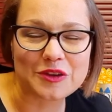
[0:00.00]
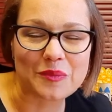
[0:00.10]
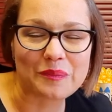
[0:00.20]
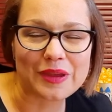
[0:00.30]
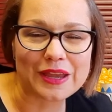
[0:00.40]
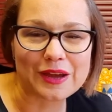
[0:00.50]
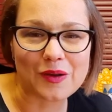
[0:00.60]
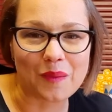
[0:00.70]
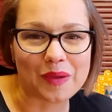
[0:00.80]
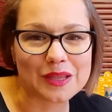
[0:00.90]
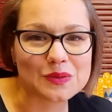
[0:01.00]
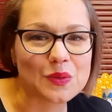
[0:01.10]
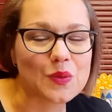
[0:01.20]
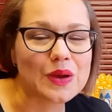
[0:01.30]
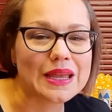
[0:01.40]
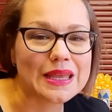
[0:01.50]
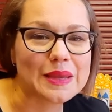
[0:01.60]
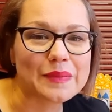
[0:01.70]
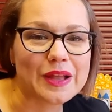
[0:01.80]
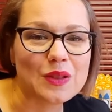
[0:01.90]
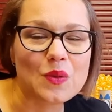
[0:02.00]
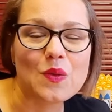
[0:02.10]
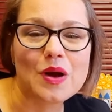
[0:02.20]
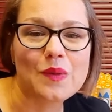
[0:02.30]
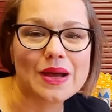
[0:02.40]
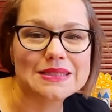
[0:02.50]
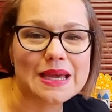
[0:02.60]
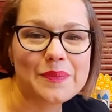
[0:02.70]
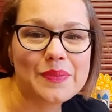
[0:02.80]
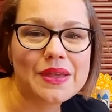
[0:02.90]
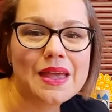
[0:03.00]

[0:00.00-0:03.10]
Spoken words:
drop me a comment or an email or a WhatsApp.